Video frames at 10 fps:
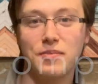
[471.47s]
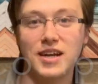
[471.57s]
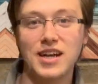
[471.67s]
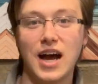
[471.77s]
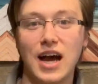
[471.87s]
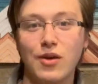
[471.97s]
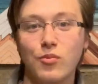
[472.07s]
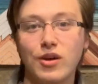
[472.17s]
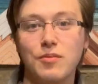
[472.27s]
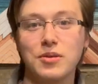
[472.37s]
but I
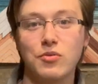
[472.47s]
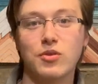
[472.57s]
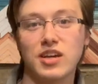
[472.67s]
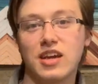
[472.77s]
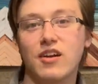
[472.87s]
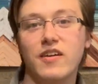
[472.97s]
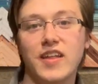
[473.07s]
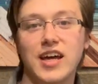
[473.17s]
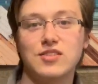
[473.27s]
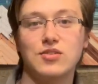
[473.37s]
will be working on
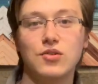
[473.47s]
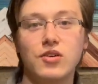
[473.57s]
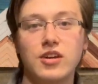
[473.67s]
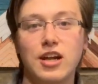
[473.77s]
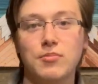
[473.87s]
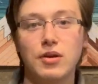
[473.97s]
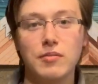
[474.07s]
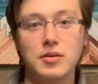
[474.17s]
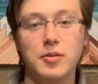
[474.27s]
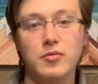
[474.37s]
that soon, and I'll
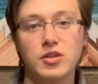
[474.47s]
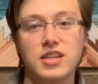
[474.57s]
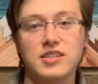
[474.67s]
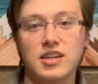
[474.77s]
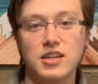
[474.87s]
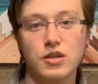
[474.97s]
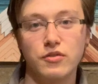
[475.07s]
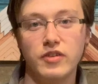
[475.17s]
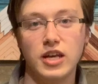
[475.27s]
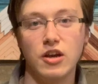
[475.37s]
probably be releasing another
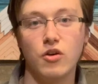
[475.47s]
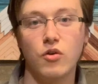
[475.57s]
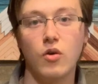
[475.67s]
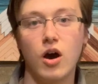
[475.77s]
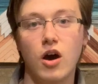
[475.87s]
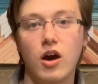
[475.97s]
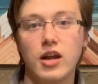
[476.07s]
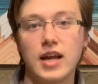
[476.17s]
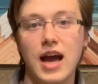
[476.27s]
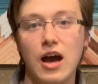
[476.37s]
video
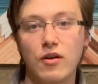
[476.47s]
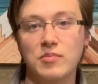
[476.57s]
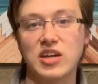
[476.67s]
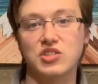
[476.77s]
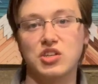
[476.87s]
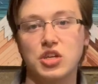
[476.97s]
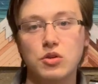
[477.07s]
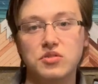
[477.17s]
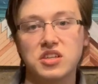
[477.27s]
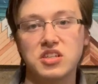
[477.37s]
on how I'm actually
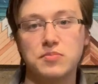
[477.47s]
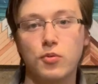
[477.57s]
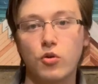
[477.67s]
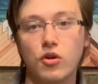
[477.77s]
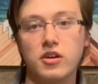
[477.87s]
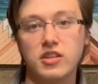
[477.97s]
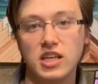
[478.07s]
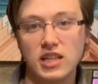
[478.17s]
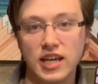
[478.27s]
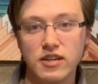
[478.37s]
using this board, the
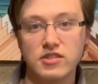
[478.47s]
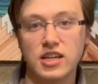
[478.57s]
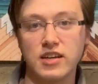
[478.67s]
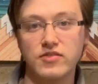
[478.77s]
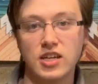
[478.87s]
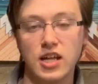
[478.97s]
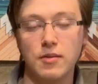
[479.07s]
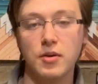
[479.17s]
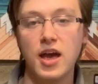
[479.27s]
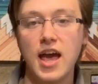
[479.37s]
layers that I've set
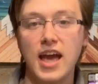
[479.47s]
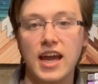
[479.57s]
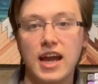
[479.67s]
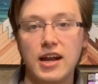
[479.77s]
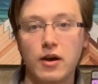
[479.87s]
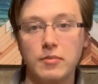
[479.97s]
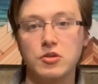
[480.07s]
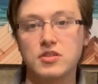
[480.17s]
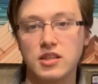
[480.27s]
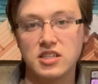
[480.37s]
up, and how I'm
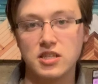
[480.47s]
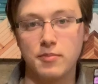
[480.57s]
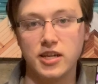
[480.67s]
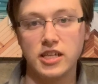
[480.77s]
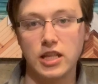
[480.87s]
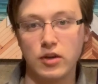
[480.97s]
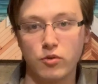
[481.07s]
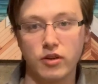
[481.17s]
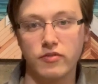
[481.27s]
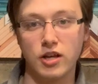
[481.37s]
using in my daily
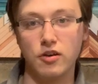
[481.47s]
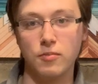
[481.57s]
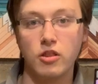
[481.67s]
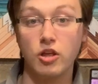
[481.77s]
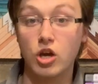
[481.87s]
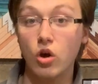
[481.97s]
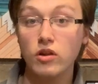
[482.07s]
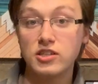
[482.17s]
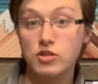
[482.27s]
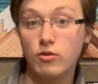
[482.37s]
workflow. The goal
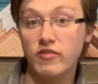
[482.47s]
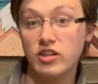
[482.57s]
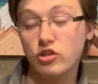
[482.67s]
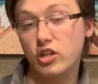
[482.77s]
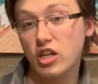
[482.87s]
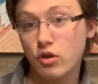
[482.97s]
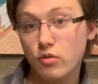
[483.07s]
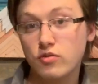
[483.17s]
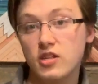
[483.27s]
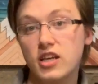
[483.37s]
is to eventually
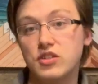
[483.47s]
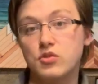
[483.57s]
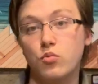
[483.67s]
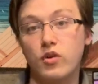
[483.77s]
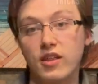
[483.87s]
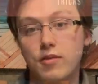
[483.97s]
use this with